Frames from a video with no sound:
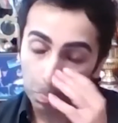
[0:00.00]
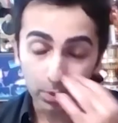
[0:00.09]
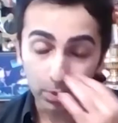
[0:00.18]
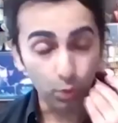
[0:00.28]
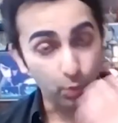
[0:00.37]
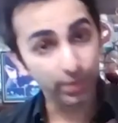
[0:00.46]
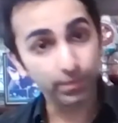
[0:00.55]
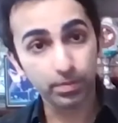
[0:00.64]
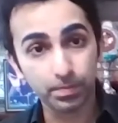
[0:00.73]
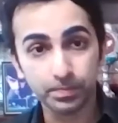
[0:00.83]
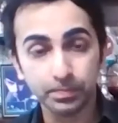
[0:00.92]
go away
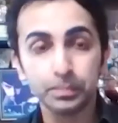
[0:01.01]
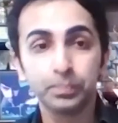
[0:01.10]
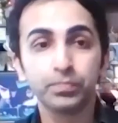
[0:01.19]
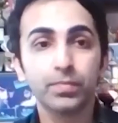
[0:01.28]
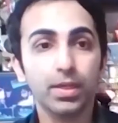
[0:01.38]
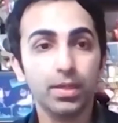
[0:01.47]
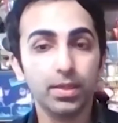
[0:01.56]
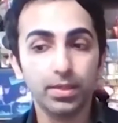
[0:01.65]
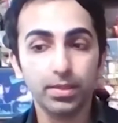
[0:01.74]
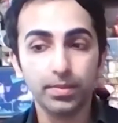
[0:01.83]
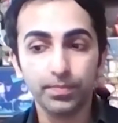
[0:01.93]
from,
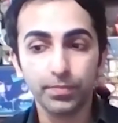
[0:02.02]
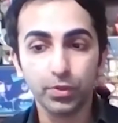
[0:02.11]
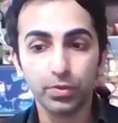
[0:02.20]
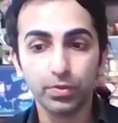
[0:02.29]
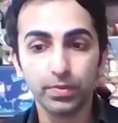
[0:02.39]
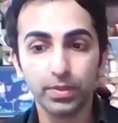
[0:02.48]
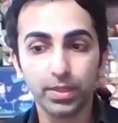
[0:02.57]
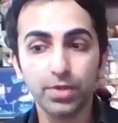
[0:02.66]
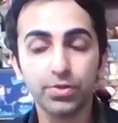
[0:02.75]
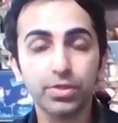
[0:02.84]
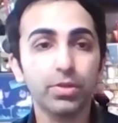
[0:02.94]
the
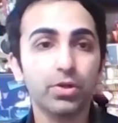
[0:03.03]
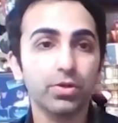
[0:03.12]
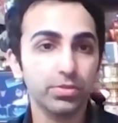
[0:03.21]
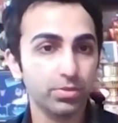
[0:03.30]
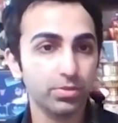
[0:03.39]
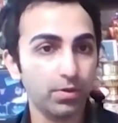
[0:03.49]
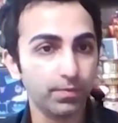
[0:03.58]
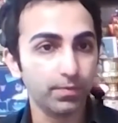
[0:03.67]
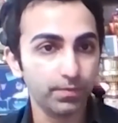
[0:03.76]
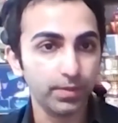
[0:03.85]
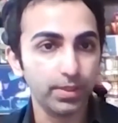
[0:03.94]
country because of
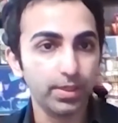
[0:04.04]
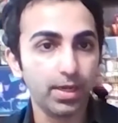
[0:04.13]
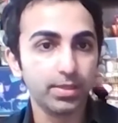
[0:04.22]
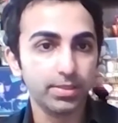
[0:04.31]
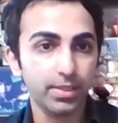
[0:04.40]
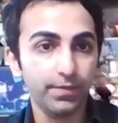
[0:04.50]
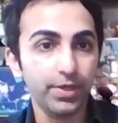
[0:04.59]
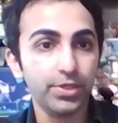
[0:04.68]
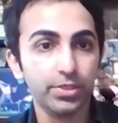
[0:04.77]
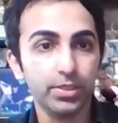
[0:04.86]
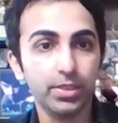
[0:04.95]
Iraq's
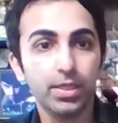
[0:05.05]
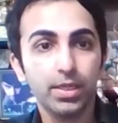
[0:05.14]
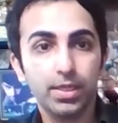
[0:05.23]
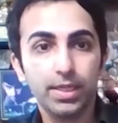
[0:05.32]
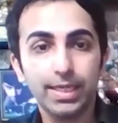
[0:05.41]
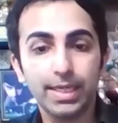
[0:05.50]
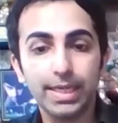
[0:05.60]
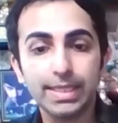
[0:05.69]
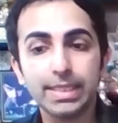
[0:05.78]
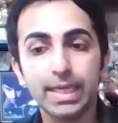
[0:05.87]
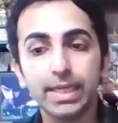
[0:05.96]
invasion in
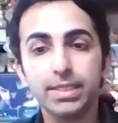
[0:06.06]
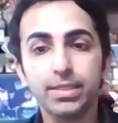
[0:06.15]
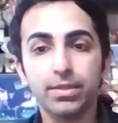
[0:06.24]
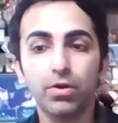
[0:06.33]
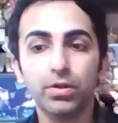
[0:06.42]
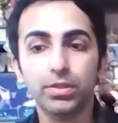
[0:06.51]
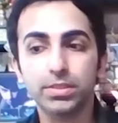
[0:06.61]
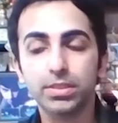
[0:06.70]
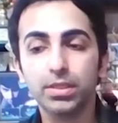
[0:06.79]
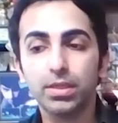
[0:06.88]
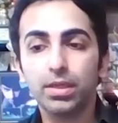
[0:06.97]
1990,
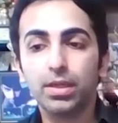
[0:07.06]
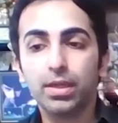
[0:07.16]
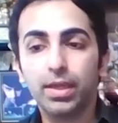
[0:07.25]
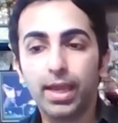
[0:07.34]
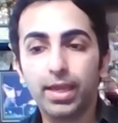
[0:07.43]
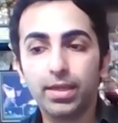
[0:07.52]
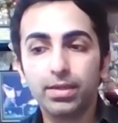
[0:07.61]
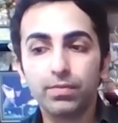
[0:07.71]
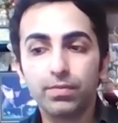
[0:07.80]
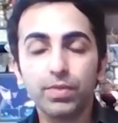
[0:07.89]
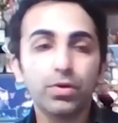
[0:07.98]
August.
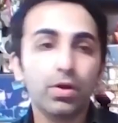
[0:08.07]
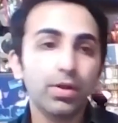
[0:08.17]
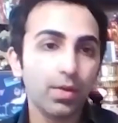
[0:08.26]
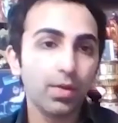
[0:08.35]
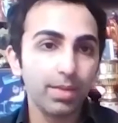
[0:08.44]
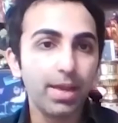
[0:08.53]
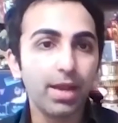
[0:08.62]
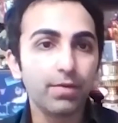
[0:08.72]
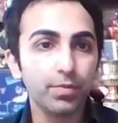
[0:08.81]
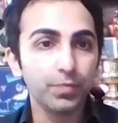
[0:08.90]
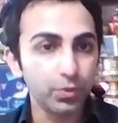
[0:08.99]
And we were on our way back
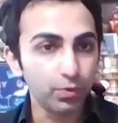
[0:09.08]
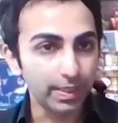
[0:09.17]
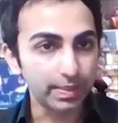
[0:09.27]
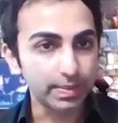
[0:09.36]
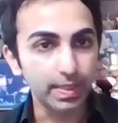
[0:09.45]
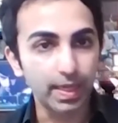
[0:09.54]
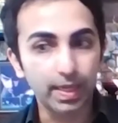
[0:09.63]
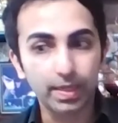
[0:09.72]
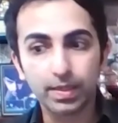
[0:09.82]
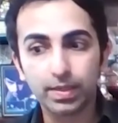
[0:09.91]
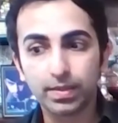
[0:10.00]
from the US,
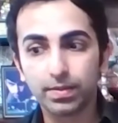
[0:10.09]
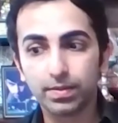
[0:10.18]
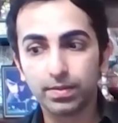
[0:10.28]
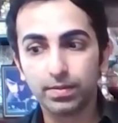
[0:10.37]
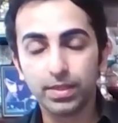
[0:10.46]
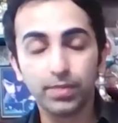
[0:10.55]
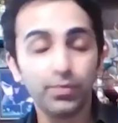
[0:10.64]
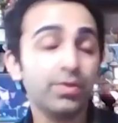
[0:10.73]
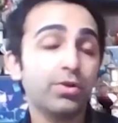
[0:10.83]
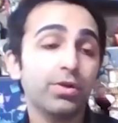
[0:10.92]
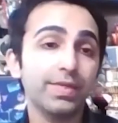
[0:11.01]
and
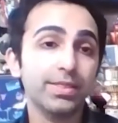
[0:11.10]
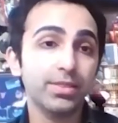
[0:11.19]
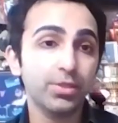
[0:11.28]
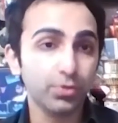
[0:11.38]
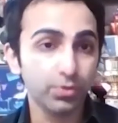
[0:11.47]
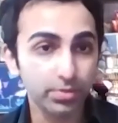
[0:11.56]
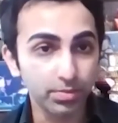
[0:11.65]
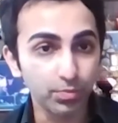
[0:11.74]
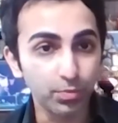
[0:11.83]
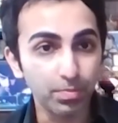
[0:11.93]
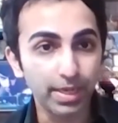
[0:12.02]
we could have easily chosen
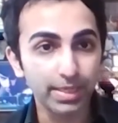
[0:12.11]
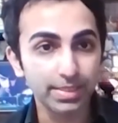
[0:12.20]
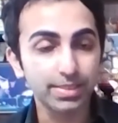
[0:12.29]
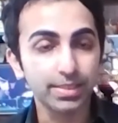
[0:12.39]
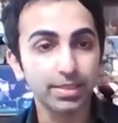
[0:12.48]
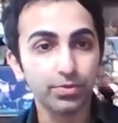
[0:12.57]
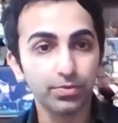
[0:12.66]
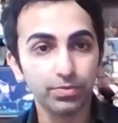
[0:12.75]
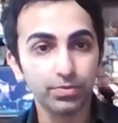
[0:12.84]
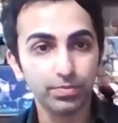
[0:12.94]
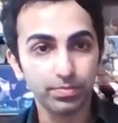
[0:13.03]
Mumbai as a city
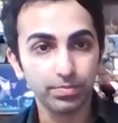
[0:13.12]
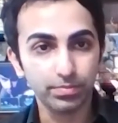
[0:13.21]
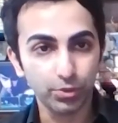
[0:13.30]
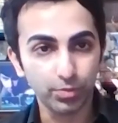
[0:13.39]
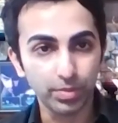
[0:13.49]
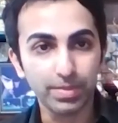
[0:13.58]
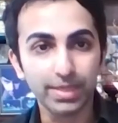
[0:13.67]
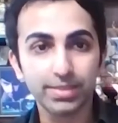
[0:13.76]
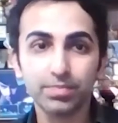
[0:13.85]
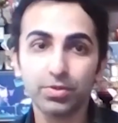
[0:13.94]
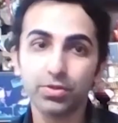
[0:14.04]
to, be
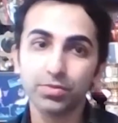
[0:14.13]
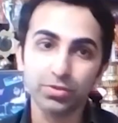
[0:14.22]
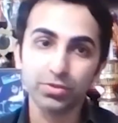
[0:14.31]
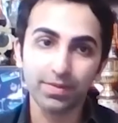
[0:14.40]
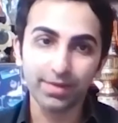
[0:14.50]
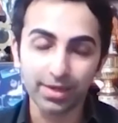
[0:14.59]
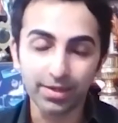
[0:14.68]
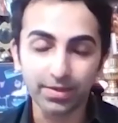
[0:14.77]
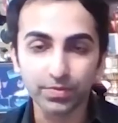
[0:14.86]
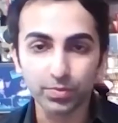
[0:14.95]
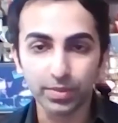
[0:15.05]
based in because most of our
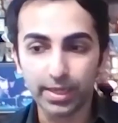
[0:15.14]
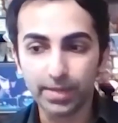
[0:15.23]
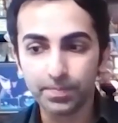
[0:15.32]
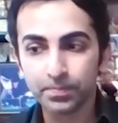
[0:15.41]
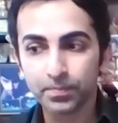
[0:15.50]
relatives were there.